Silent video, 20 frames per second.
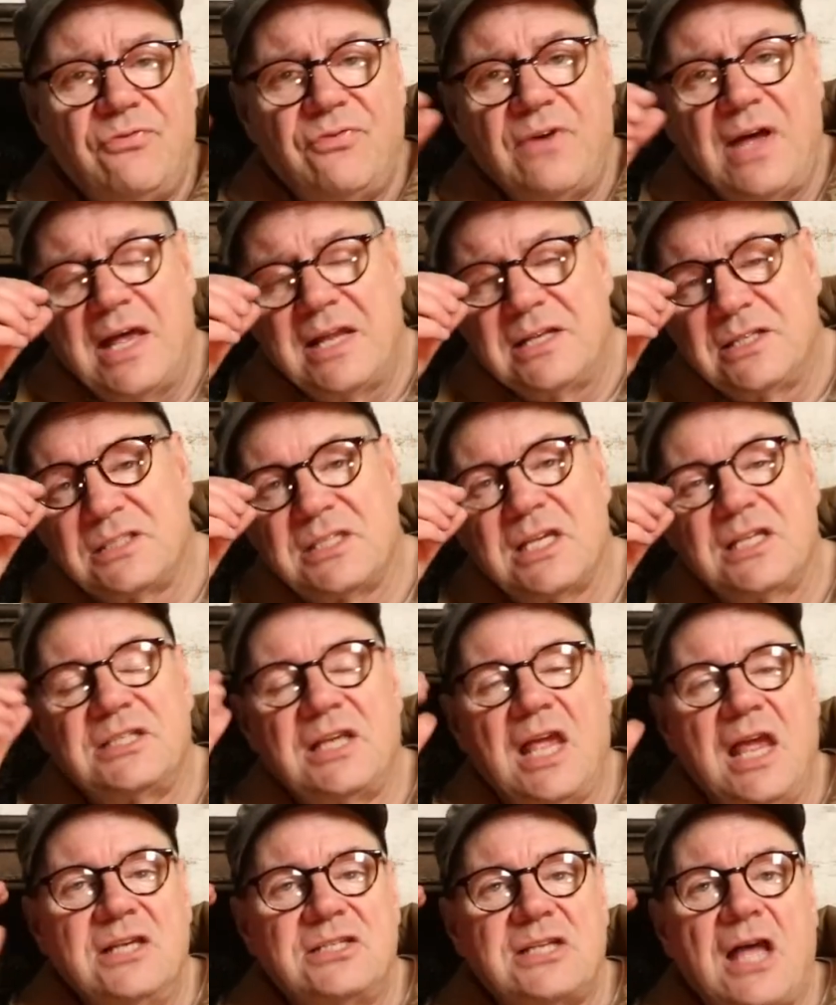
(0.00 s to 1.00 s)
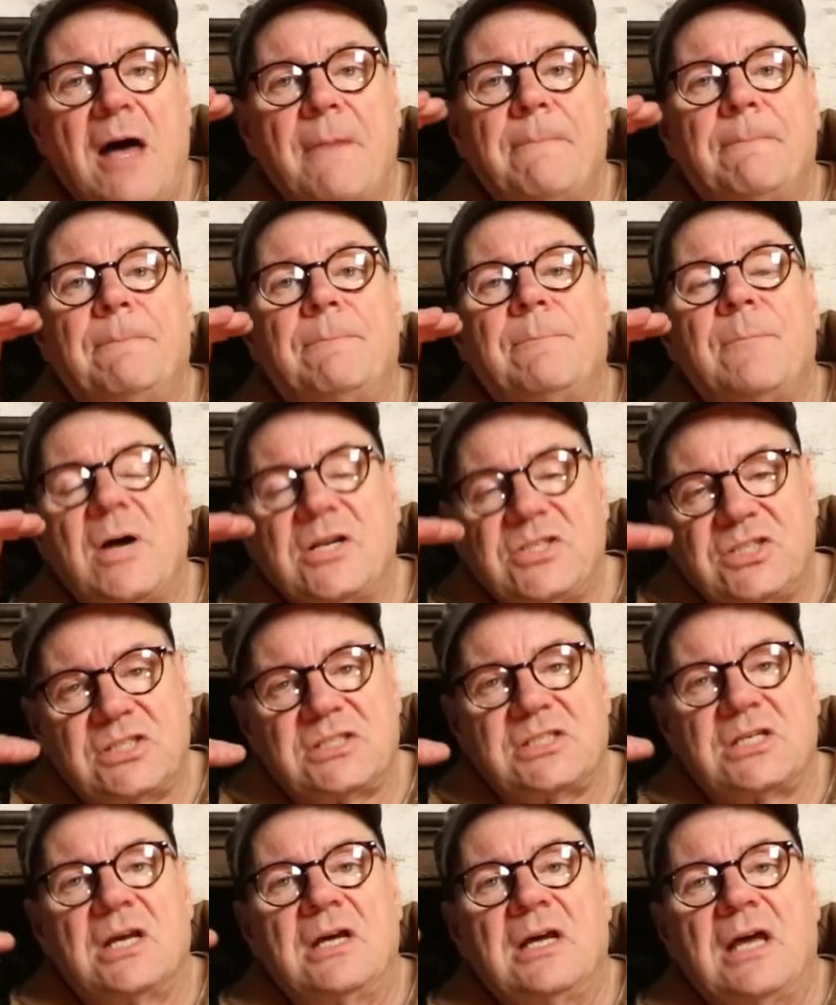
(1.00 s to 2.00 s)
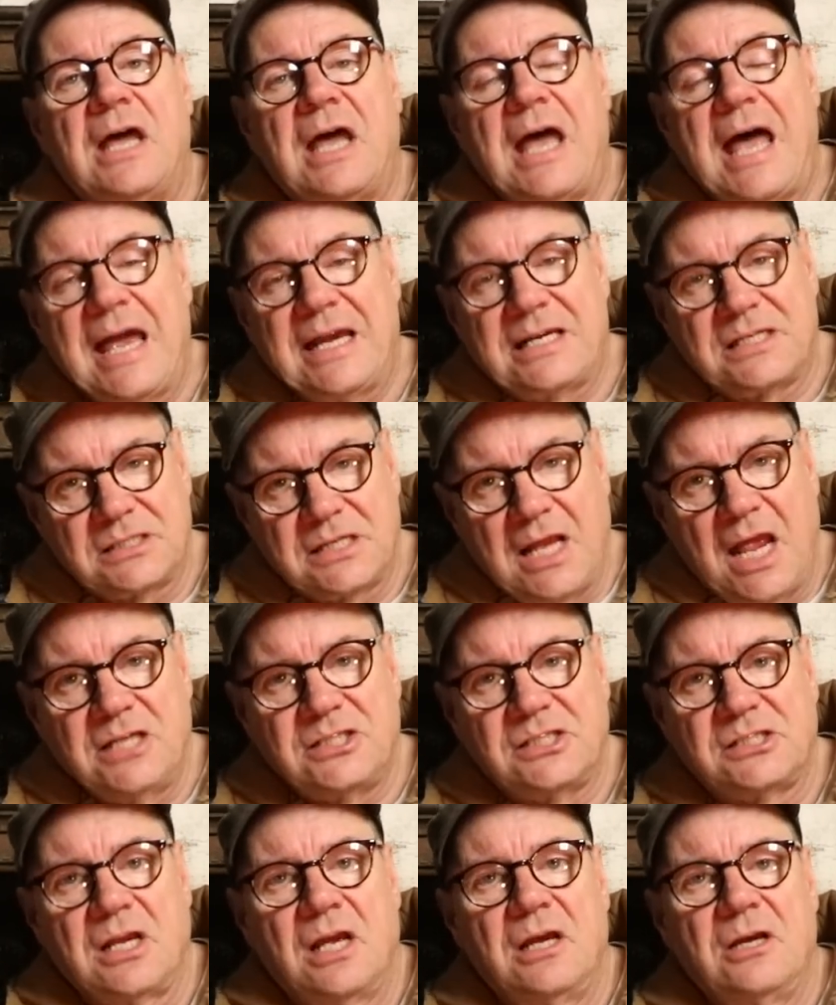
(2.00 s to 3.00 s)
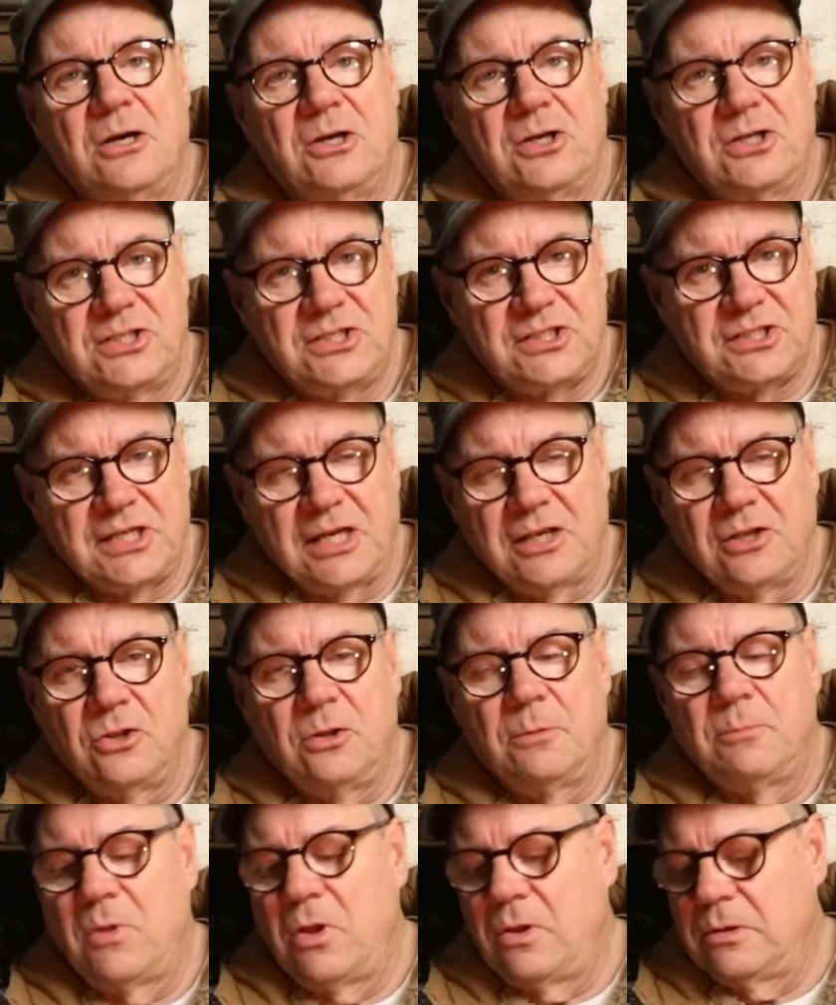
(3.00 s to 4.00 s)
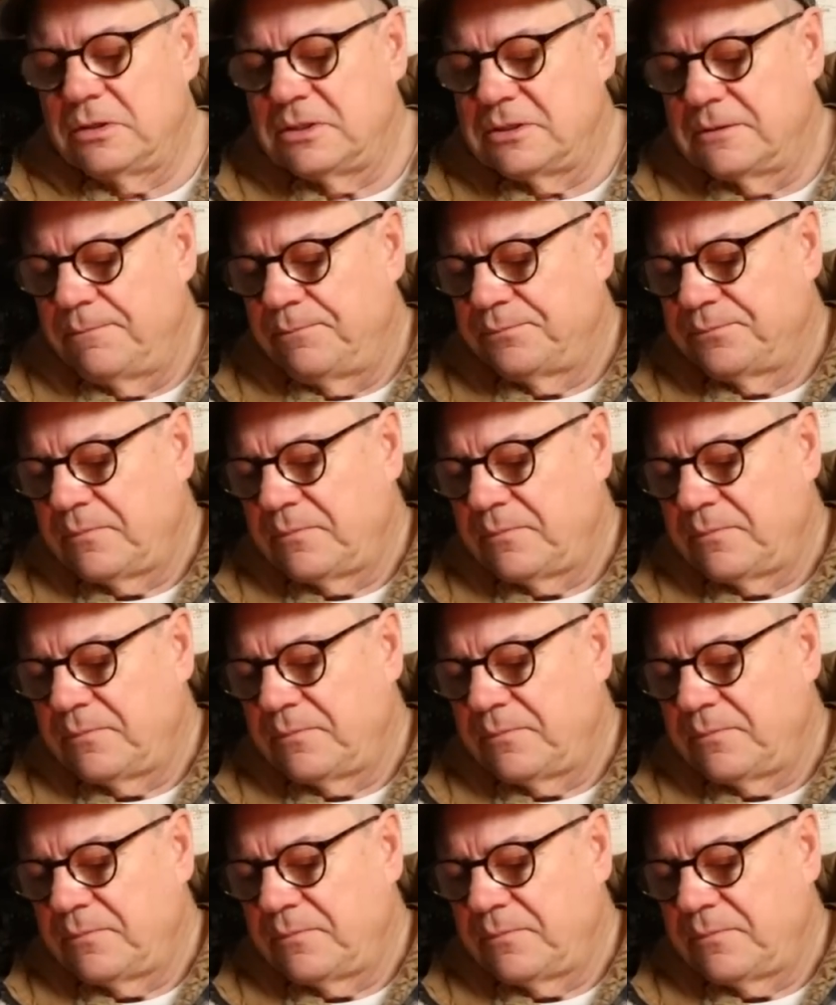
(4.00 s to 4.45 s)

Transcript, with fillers: fans, this is a must access single malt.